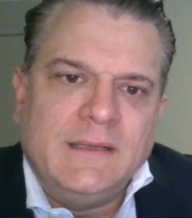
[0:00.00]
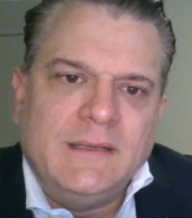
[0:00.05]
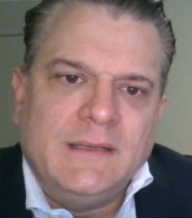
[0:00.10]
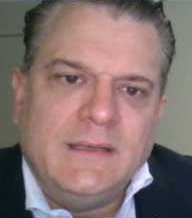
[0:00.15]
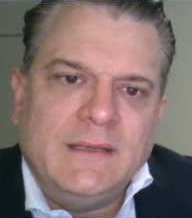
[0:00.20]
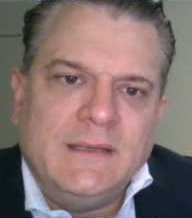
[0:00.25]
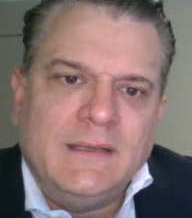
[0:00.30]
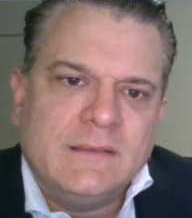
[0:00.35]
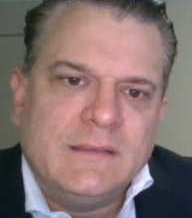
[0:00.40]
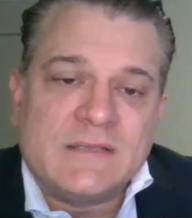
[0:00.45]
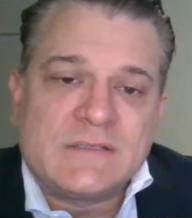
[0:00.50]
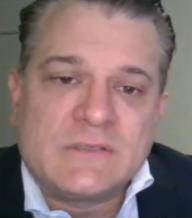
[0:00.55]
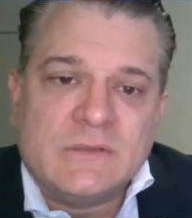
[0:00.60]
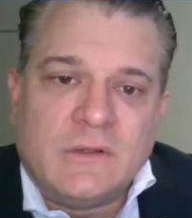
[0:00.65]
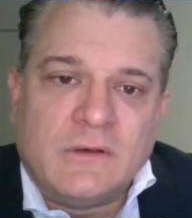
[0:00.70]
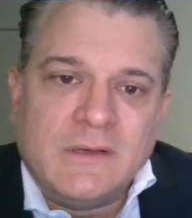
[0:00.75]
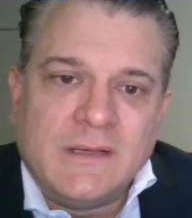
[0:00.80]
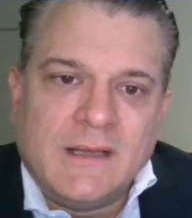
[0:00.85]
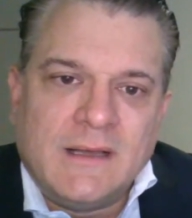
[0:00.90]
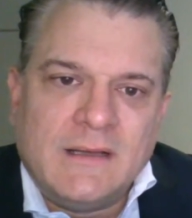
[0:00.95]
It lasts
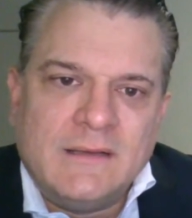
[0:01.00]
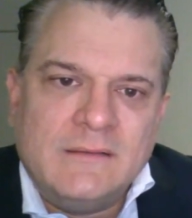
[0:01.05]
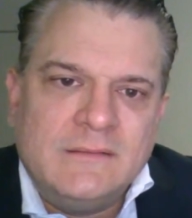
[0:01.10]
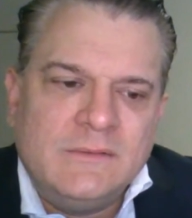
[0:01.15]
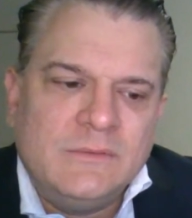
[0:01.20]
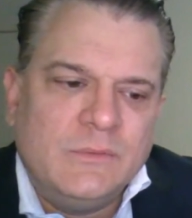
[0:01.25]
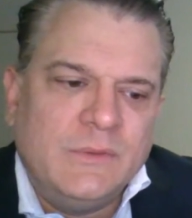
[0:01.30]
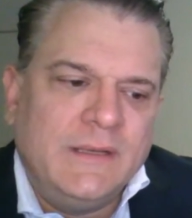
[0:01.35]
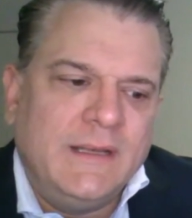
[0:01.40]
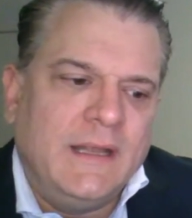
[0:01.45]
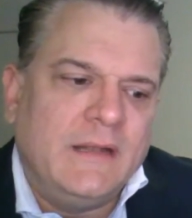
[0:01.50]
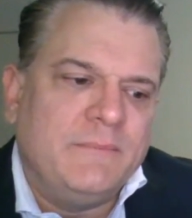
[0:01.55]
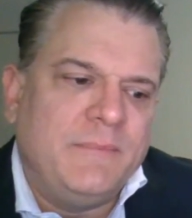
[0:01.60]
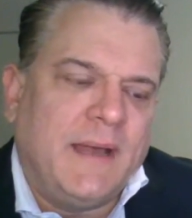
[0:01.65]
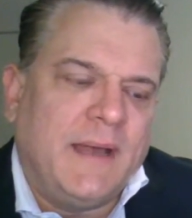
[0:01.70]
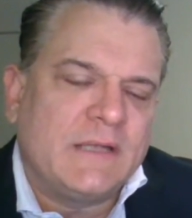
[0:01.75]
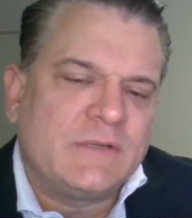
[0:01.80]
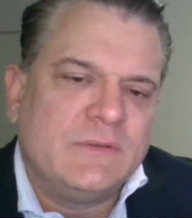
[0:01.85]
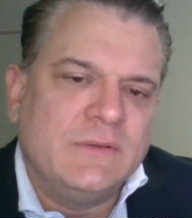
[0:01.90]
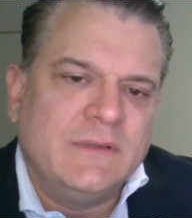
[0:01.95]
longer. We need a
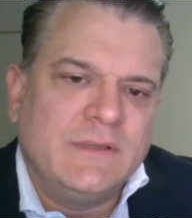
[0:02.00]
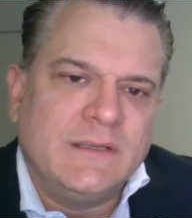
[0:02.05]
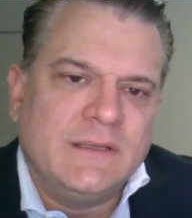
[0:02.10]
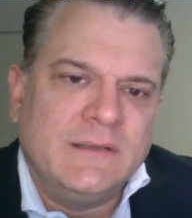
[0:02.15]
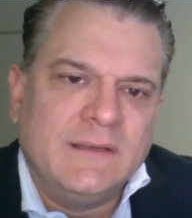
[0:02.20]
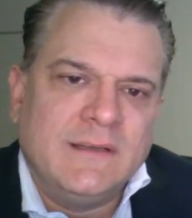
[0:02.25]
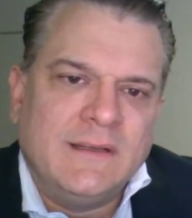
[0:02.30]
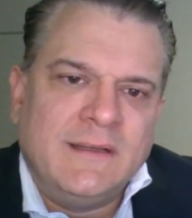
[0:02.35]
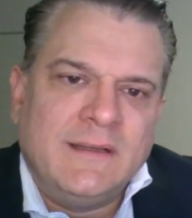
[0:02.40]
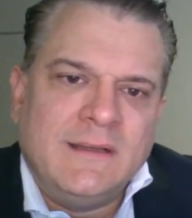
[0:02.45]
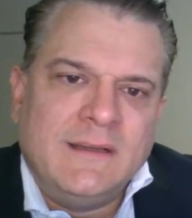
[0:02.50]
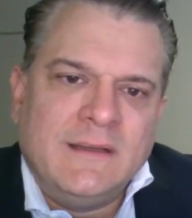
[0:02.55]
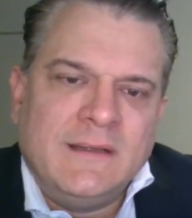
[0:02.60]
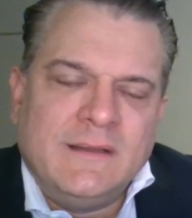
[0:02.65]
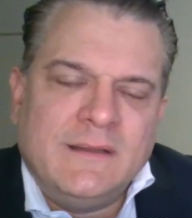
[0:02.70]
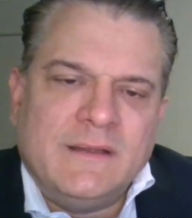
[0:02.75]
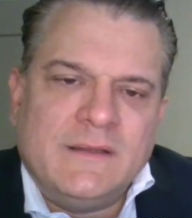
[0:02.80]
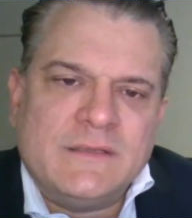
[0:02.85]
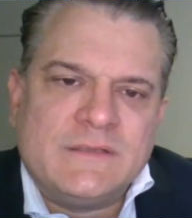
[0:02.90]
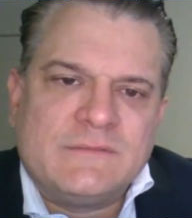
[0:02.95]
battery that
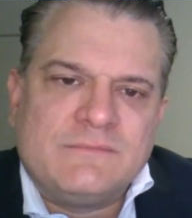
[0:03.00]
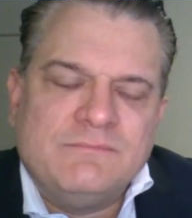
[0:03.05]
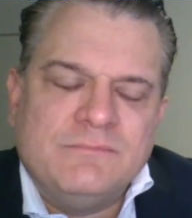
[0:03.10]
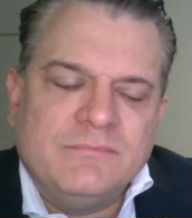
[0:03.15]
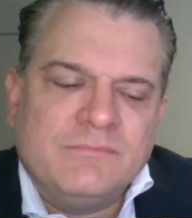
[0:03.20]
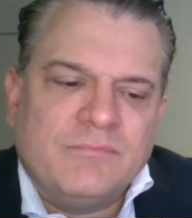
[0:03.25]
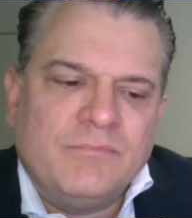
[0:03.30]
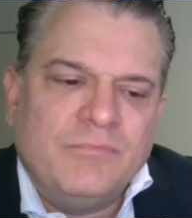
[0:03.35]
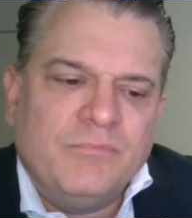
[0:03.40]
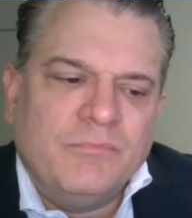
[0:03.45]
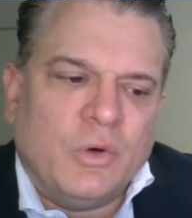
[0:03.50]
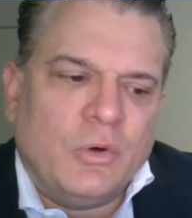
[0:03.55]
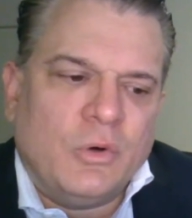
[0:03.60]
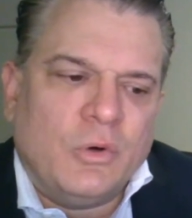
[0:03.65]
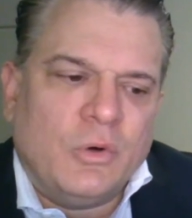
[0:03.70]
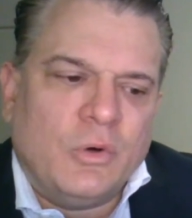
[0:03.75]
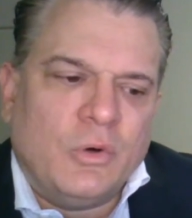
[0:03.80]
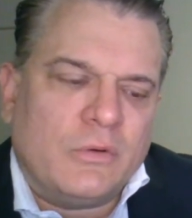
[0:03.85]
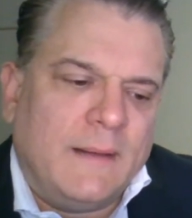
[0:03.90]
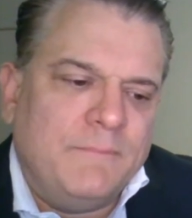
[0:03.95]
is
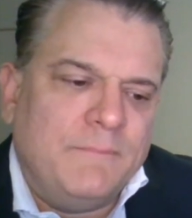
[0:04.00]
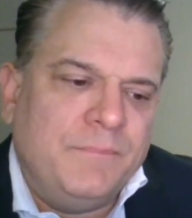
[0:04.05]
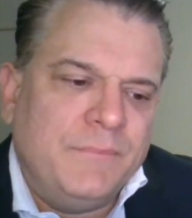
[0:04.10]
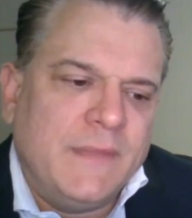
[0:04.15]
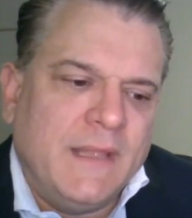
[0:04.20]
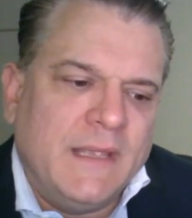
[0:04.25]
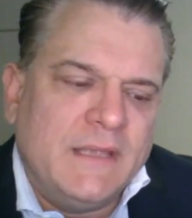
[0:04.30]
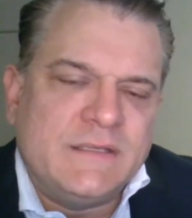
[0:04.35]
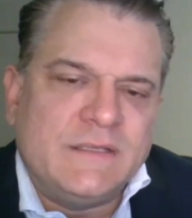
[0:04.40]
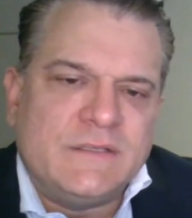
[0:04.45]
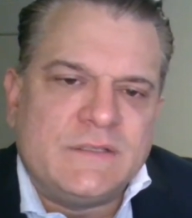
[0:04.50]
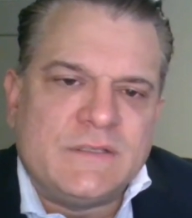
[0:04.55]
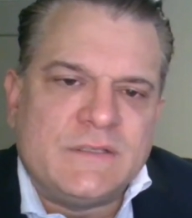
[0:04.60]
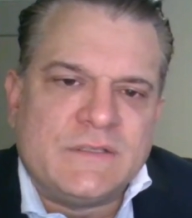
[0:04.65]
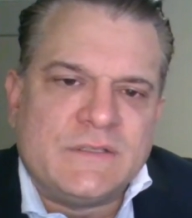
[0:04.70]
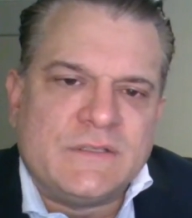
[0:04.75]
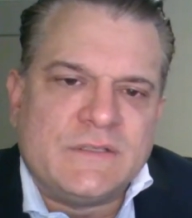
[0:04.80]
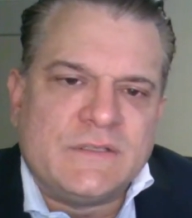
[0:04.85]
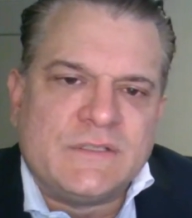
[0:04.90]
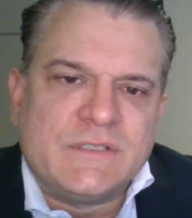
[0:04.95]
more
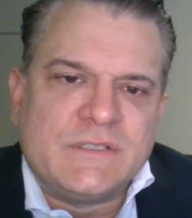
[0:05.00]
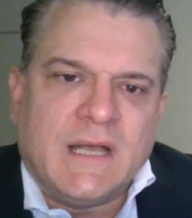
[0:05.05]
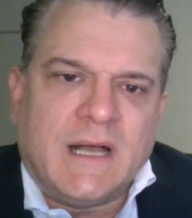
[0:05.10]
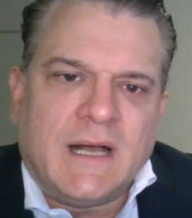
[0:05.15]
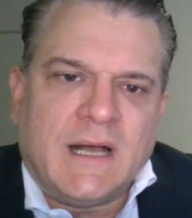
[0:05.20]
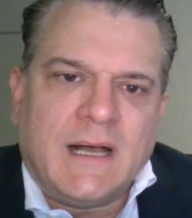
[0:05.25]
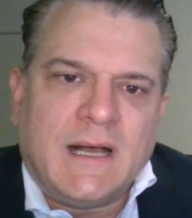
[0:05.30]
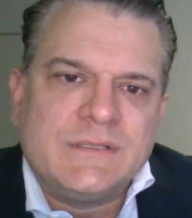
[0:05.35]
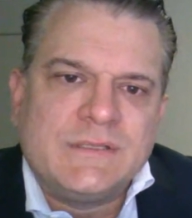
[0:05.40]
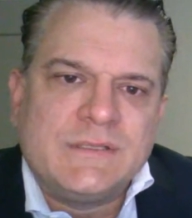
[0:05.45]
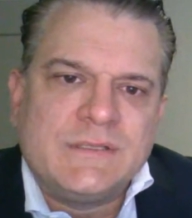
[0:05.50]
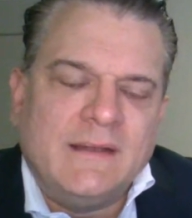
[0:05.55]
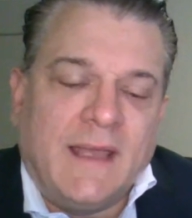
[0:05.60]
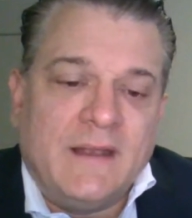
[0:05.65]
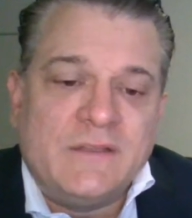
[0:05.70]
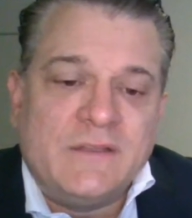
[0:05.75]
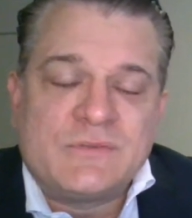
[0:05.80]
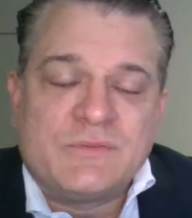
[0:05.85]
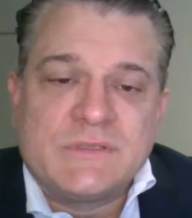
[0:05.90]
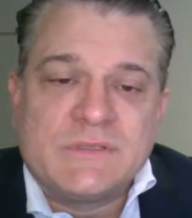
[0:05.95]
easy to charge
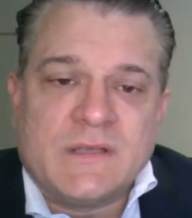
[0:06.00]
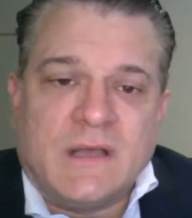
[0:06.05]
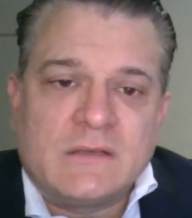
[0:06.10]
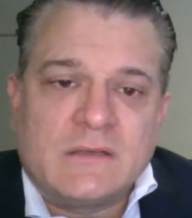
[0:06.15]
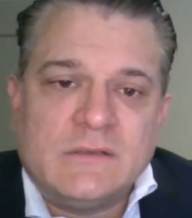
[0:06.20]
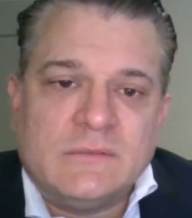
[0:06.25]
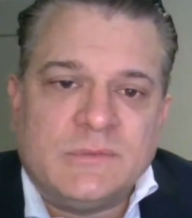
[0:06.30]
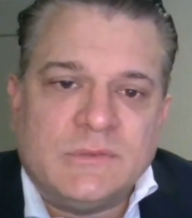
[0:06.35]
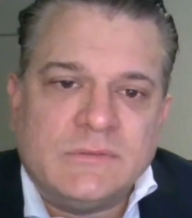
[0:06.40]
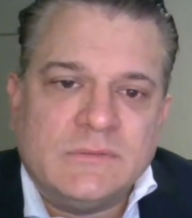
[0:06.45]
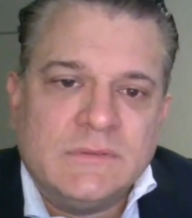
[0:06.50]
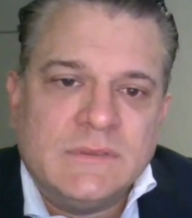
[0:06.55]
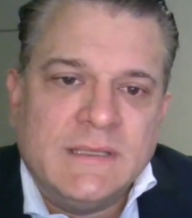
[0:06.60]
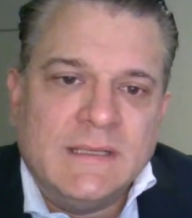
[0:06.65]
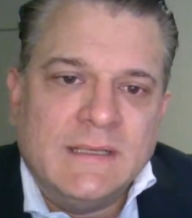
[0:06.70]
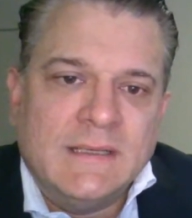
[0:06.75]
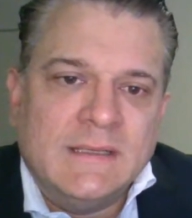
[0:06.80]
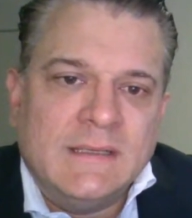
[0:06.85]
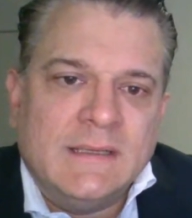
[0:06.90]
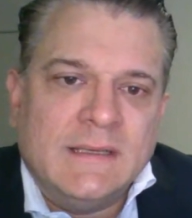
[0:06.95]
and is recyclable.